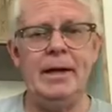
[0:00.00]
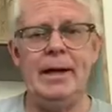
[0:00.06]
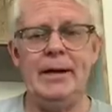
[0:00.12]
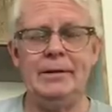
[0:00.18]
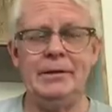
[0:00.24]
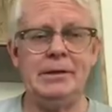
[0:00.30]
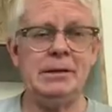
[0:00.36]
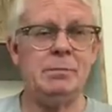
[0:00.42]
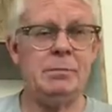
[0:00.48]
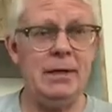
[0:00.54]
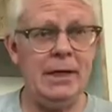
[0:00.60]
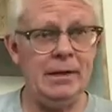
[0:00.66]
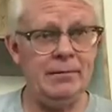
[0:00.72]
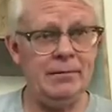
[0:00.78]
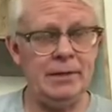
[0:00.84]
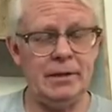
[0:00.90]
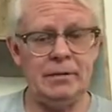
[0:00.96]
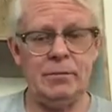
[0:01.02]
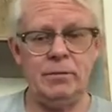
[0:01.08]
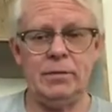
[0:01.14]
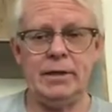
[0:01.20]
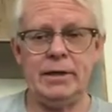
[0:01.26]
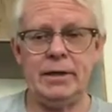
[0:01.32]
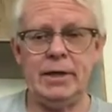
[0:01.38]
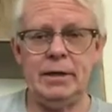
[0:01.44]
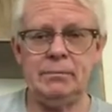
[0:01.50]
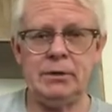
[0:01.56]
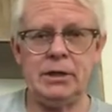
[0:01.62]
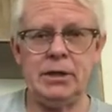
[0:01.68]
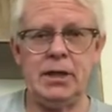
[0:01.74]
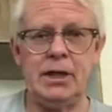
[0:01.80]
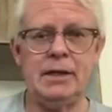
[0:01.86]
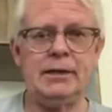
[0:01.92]
And the speed of it when it comes
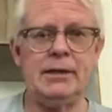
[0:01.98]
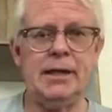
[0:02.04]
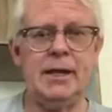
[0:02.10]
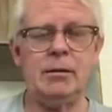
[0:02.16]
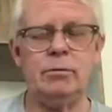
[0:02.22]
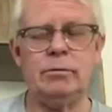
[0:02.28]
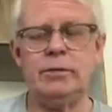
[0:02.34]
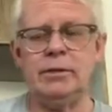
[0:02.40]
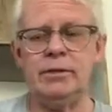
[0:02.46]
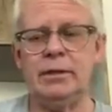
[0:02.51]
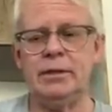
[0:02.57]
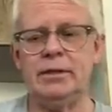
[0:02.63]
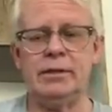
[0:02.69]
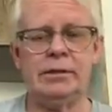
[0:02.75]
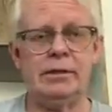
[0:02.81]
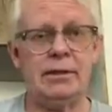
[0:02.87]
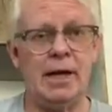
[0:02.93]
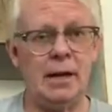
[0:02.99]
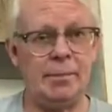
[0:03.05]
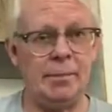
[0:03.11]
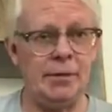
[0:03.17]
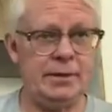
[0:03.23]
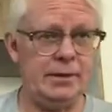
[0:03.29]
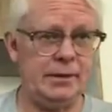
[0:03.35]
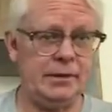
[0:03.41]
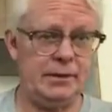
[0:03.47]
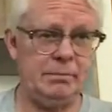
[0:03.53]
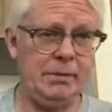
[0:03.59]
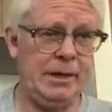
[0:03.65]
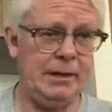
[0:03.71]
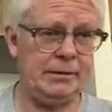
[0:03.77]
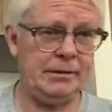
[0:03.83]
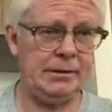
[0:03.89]
in contact with the thing that's stopping it is
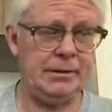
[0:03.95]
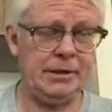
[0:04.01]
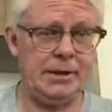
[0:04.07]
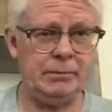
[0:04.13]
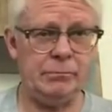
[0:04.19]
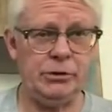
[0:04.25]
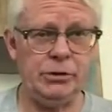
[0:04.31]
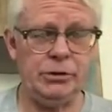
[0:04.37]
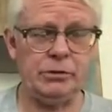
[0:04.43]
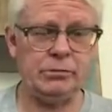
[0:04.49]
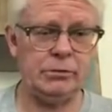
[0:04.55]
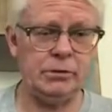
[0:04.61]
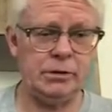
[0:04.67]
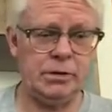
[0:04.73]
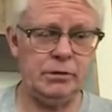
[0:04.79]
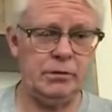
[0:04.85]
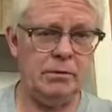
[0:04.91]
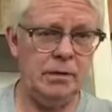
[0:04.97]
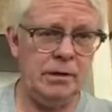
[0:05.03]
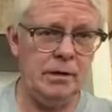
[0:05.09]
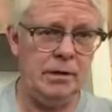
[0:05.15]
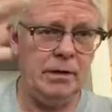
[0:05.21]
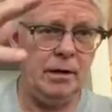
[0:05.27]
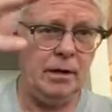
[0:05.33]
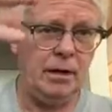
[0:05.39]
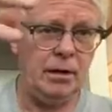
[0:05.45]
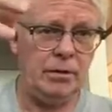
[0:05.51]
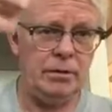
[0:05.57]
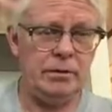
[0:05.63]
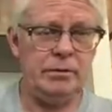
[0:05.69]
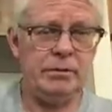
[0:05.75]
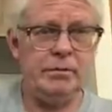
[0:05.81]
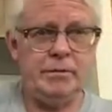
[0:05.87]
about the same too. So
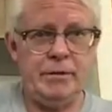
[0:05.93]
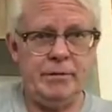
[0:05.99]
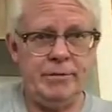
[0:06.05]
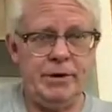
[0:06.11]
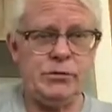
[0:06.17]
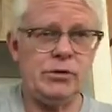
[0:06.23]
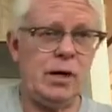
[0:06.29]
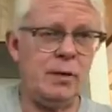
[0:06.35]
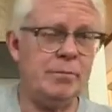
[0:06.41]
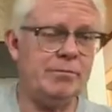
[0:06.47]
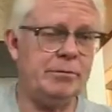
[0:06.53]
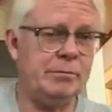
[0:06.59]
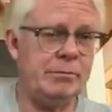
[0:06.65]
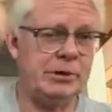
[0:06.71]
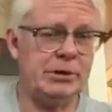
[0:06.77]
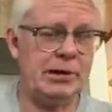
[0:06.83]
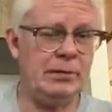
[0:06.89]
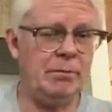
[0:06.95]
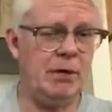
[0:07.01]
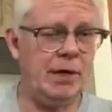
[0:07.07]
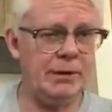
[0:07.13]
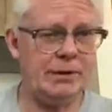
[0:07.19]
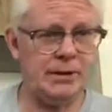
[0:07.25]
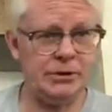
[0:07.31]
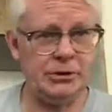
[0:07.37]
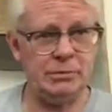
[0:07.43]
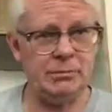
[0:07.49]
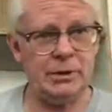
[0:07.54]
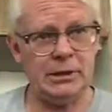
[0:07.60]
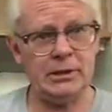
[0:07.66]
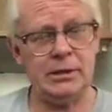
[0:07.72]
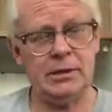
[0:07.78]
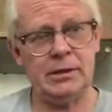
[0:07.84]
if I drop them from the same height, that should
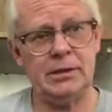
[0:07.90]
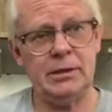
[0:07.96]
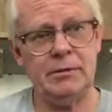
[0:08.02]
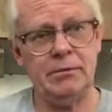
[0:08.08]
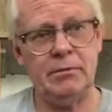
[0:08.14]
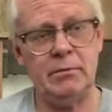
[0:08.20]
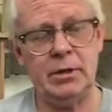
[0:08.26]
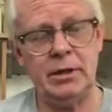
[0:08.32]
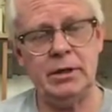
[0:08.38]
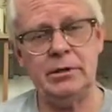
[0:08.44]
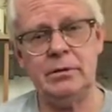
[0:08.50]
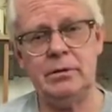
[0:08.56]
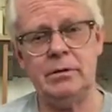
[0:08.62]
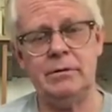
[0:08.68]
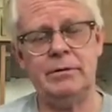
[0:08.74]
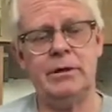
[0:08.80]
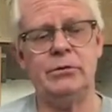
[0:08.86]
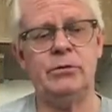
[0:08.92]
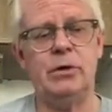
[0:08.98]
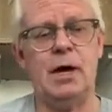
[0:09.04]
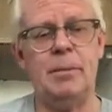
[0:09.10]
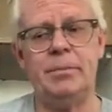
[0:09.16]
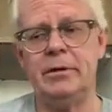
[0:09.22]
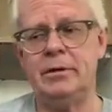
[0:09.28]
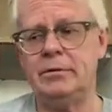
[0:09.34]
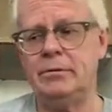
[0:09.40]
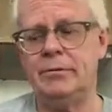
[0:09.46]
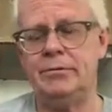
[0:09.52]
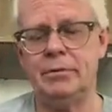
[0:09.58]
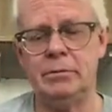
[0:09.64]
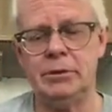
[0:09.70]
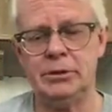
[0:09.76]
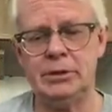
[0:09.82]
make sense to everybody too. If I drop it
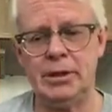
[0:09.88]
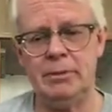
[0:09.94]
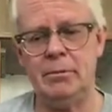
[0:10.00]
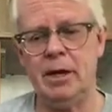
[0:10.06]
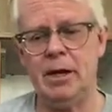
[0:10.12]
from the same